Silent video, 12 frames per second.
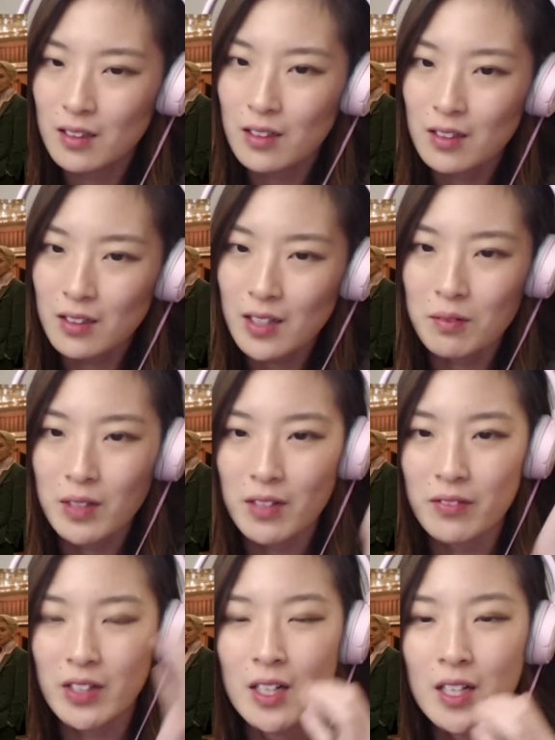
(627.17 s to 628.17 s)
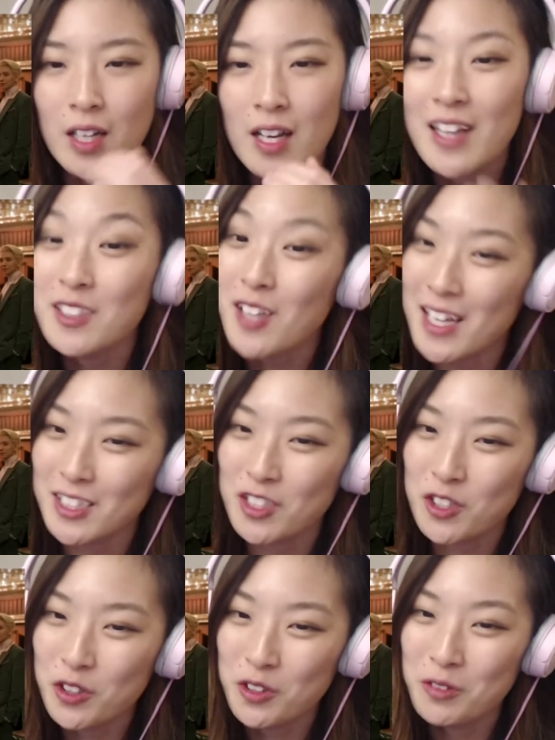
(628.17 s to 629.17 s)
Okay, whatever.
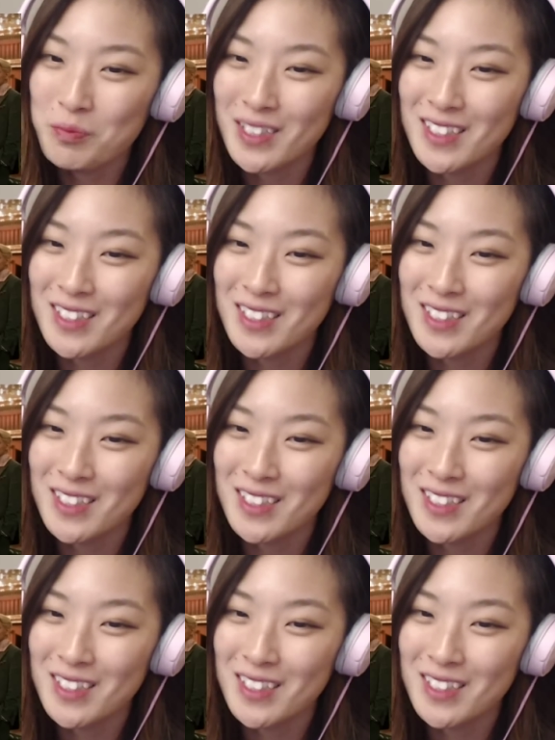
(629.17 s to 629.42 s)
S-Coop.